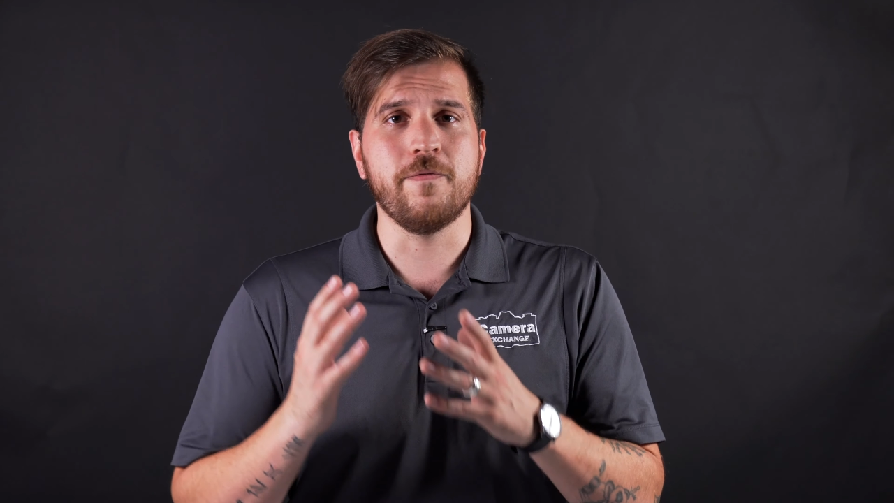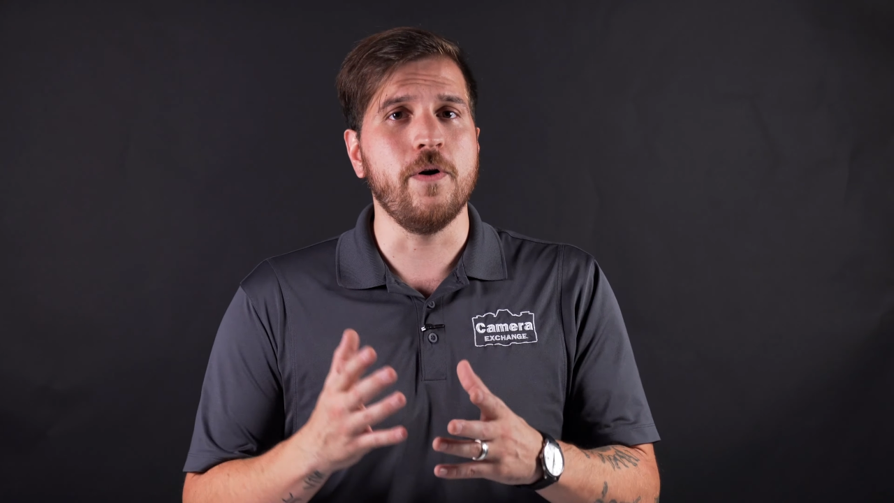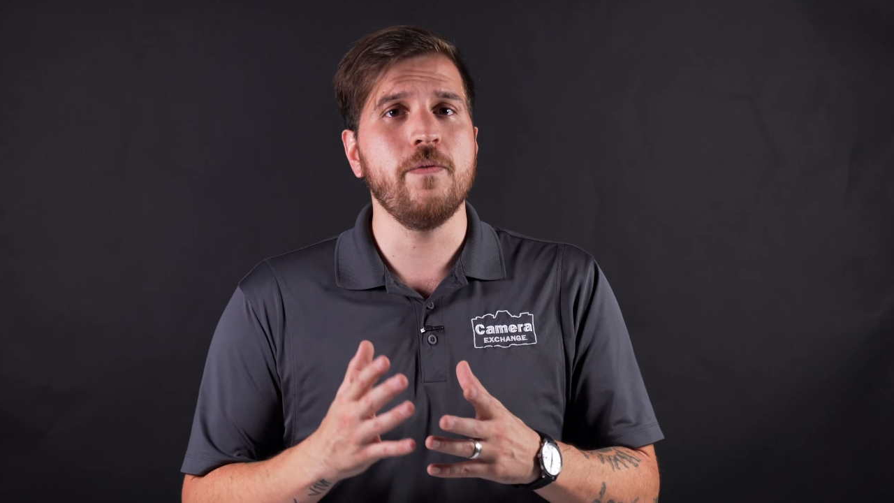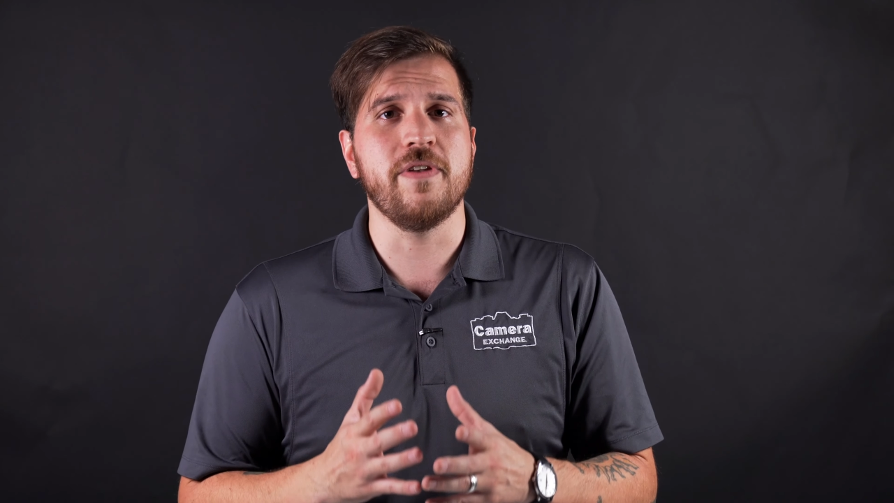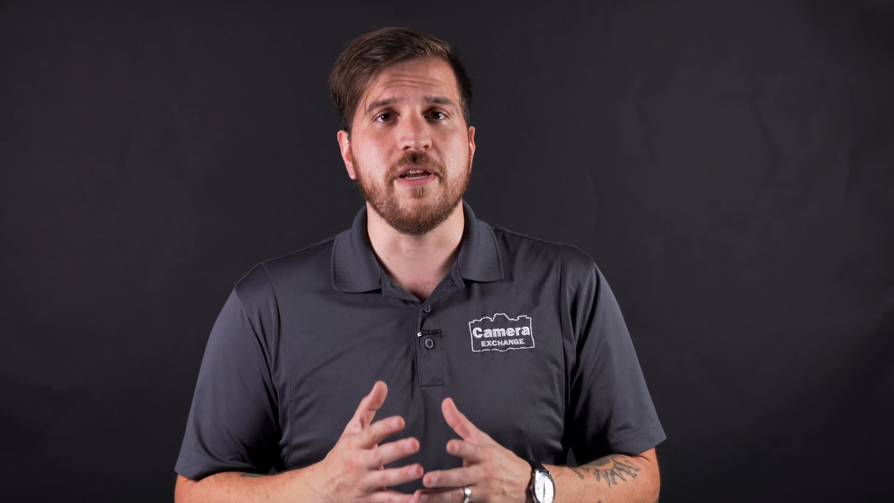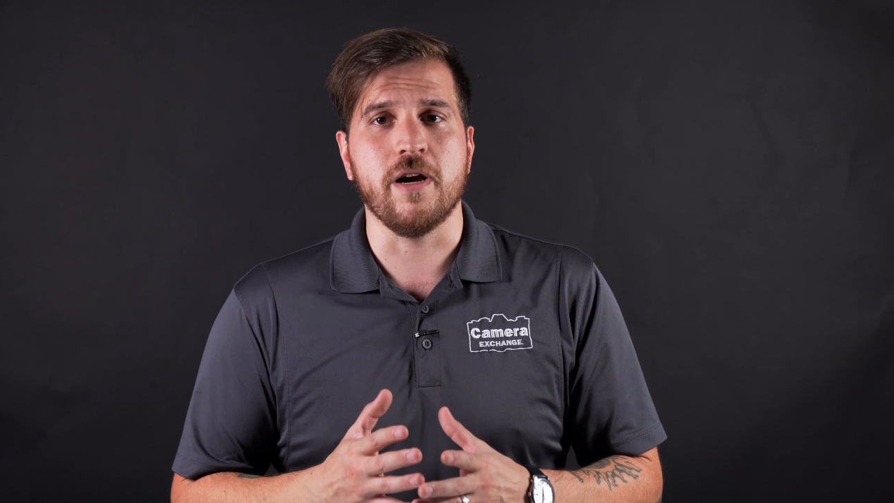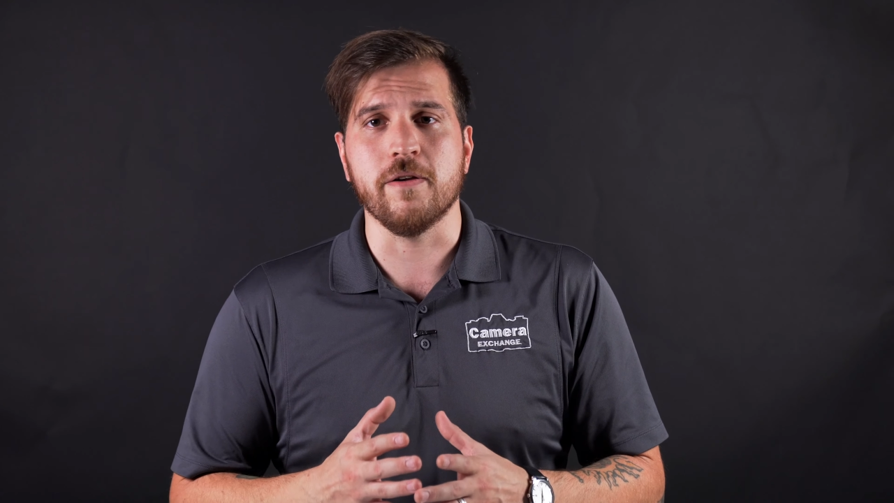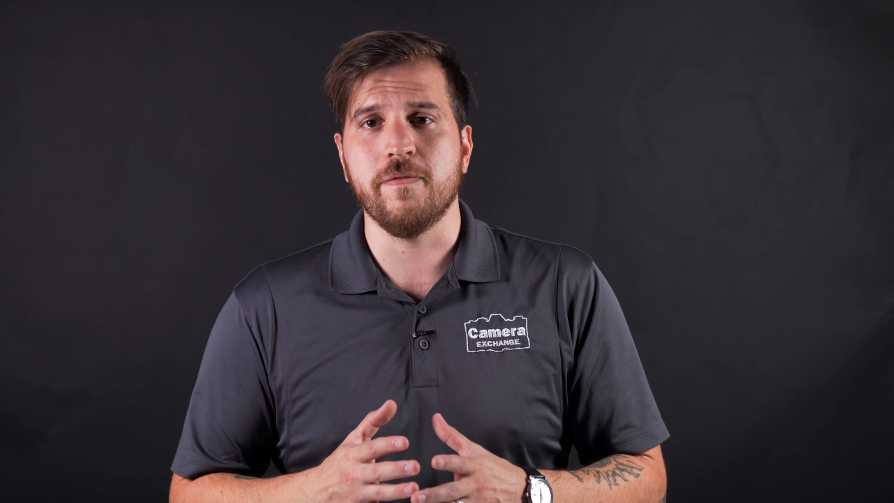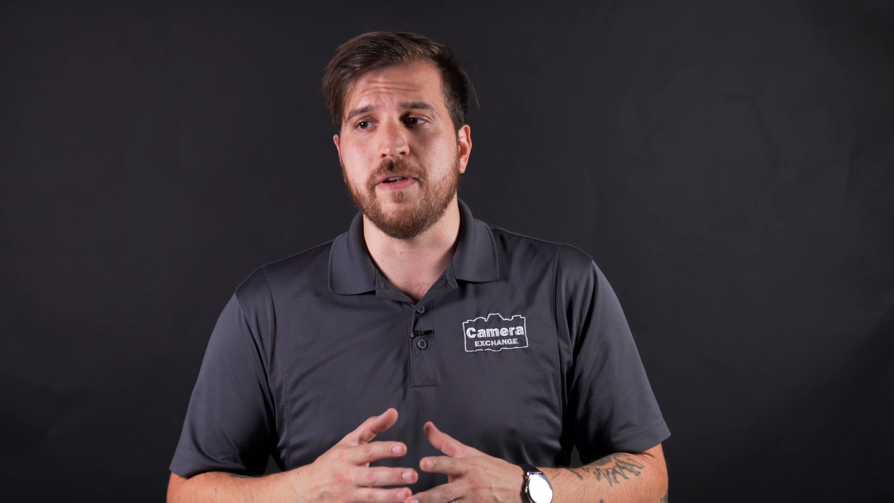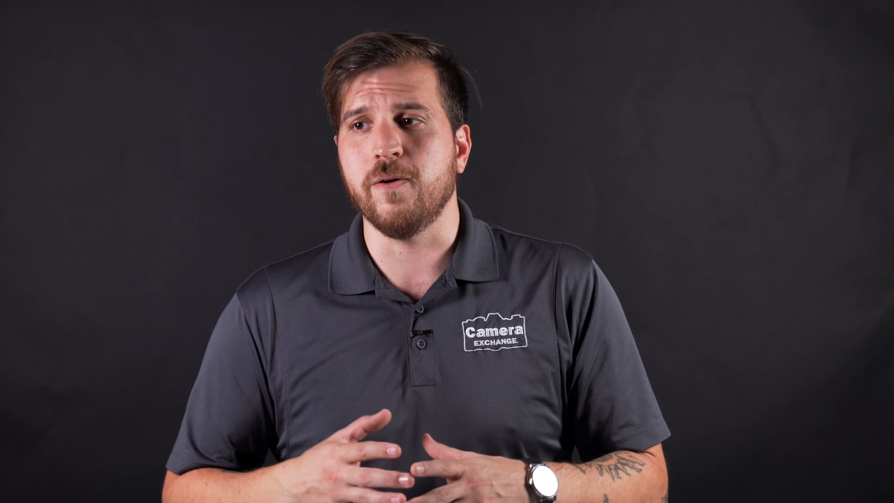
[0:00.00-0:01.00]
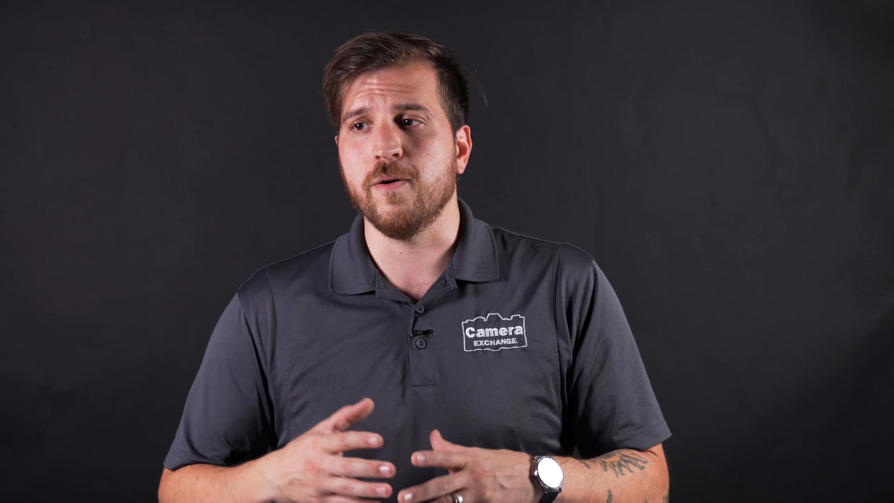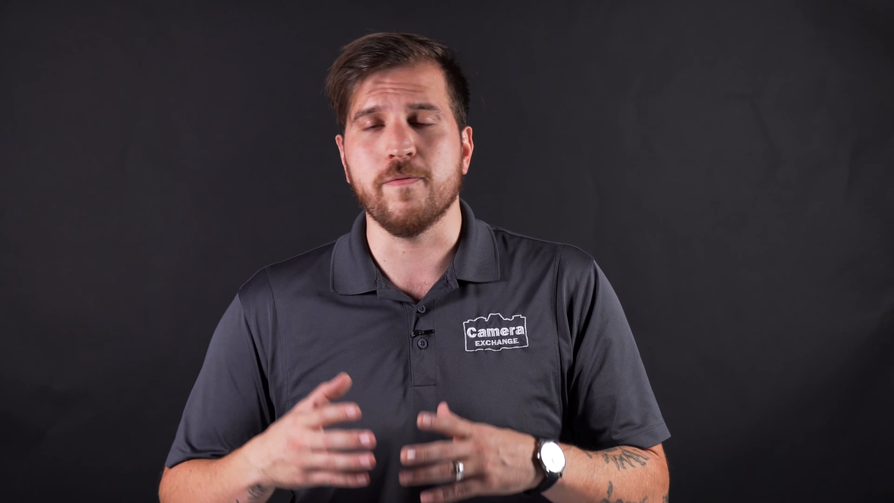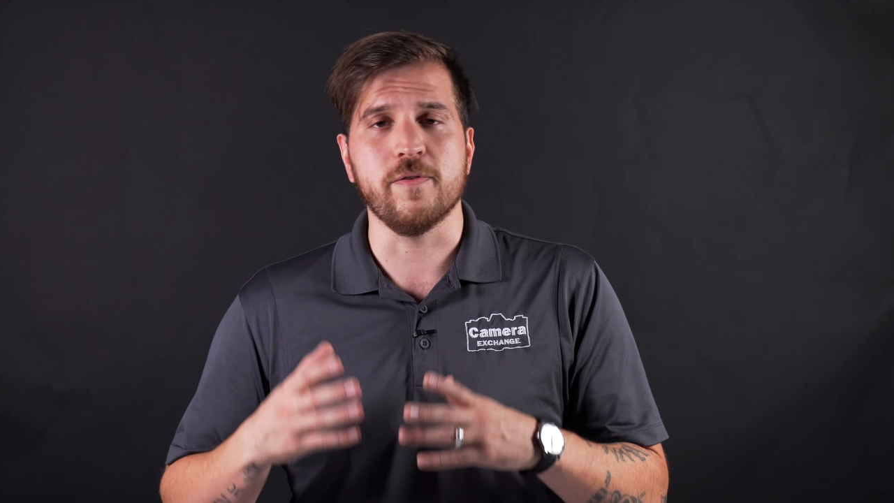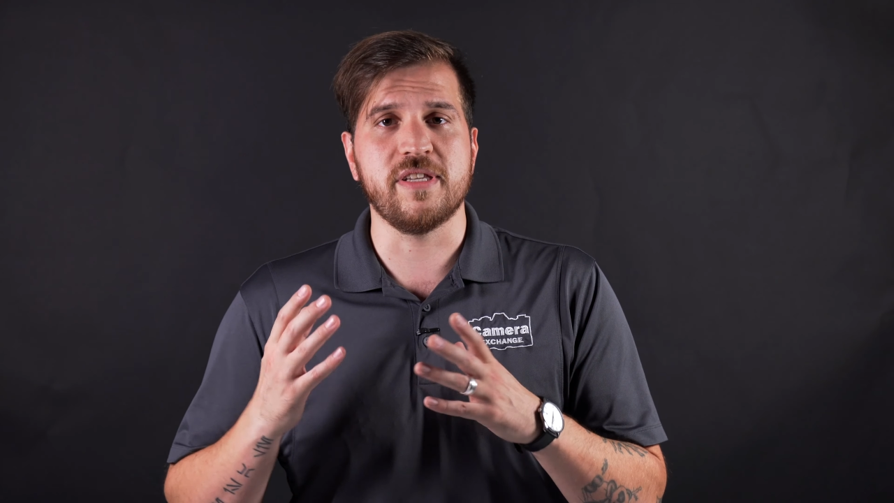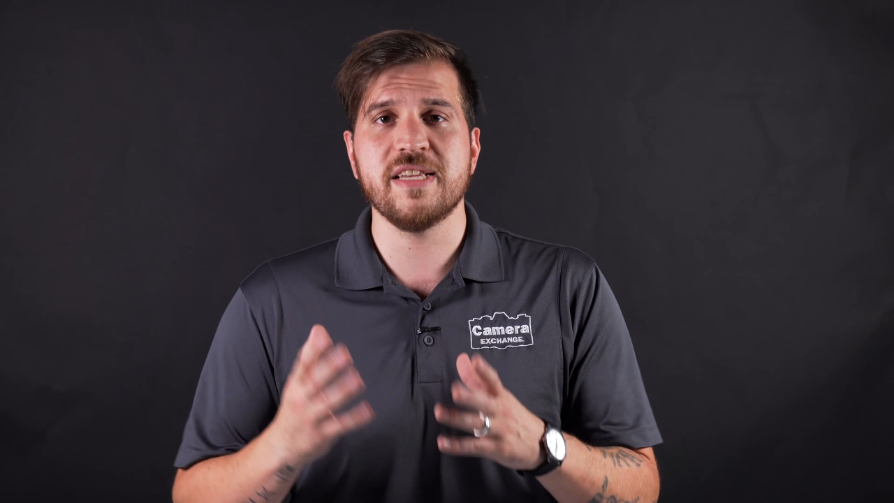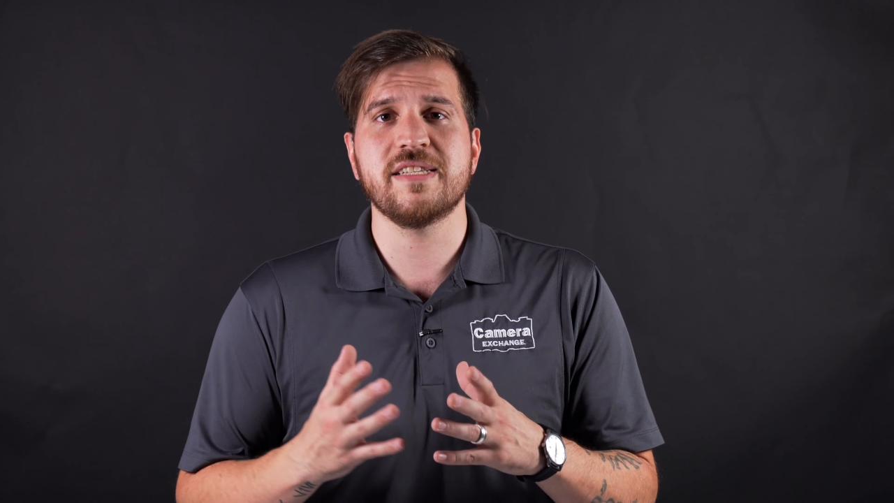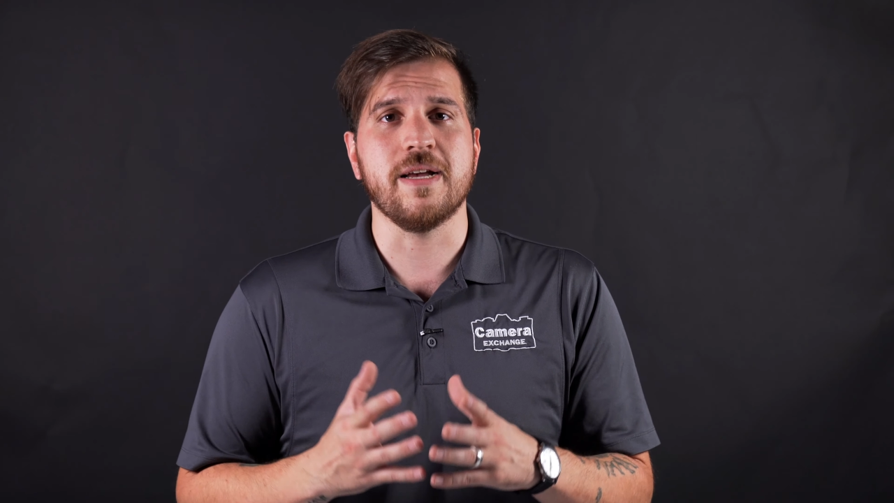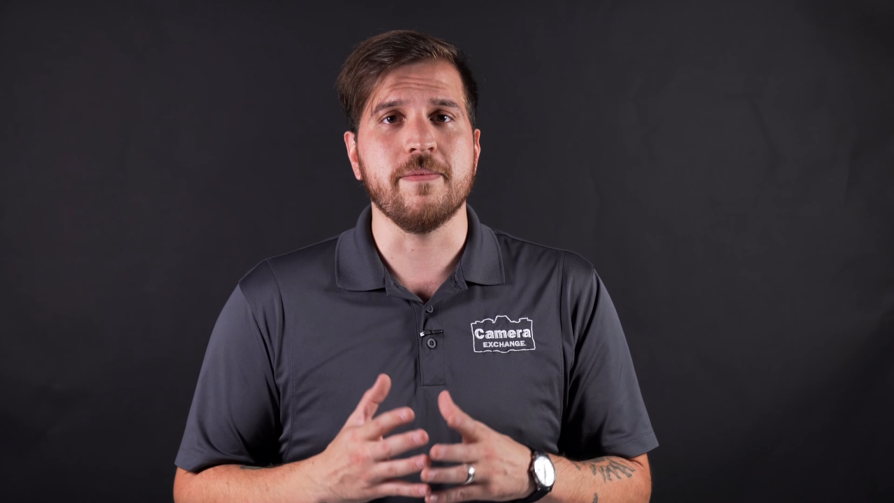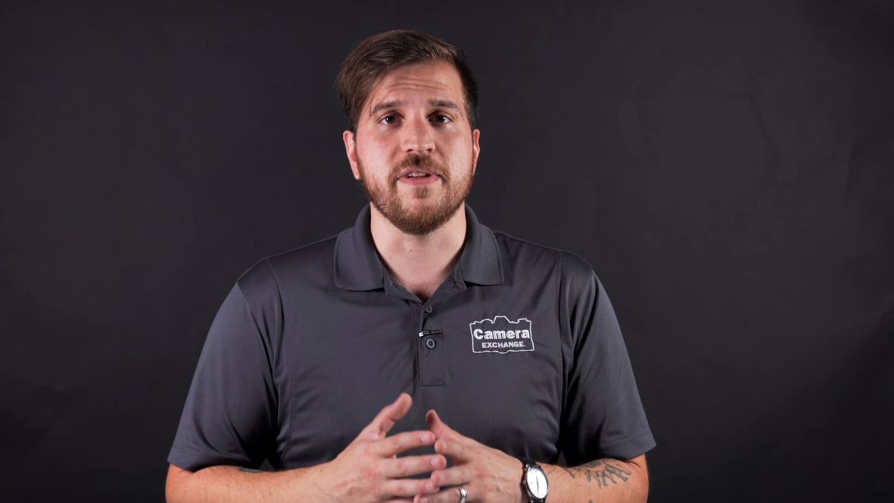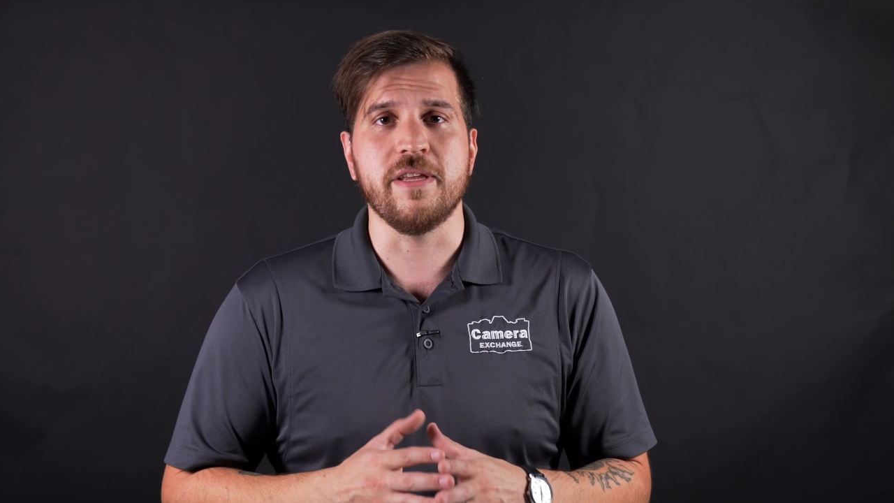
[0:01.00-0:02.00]
phone videography or for
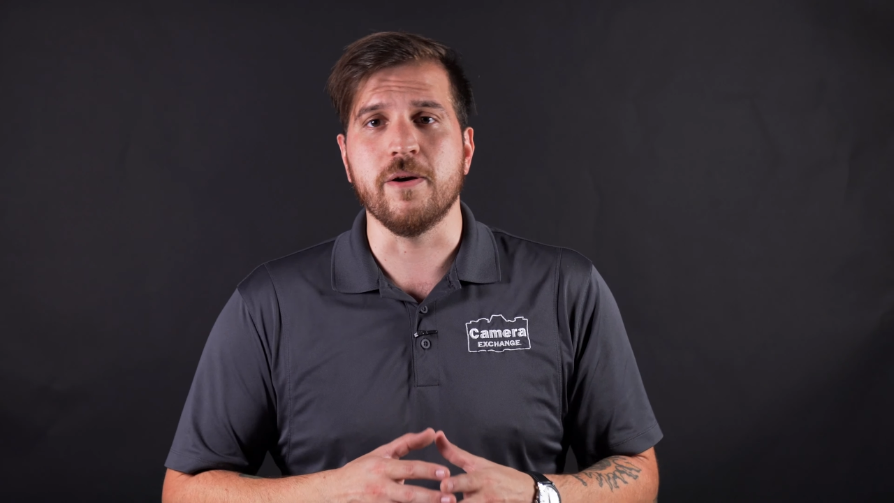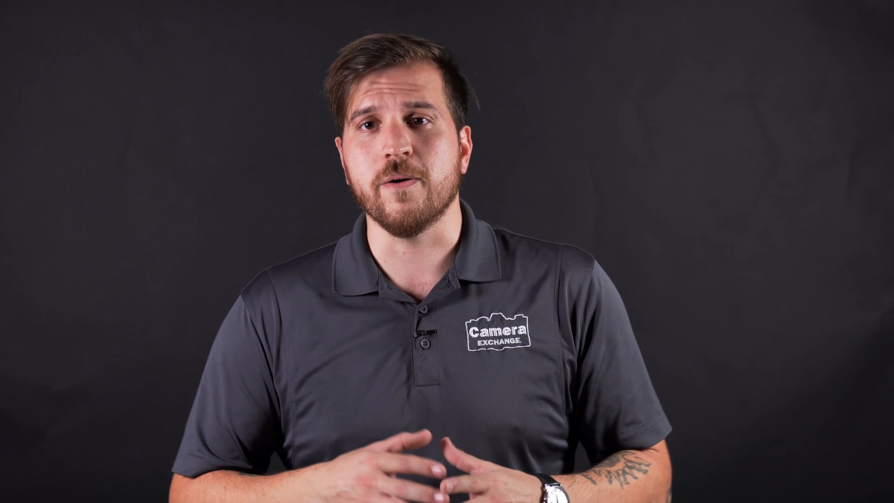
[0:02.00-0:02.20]
desktop video,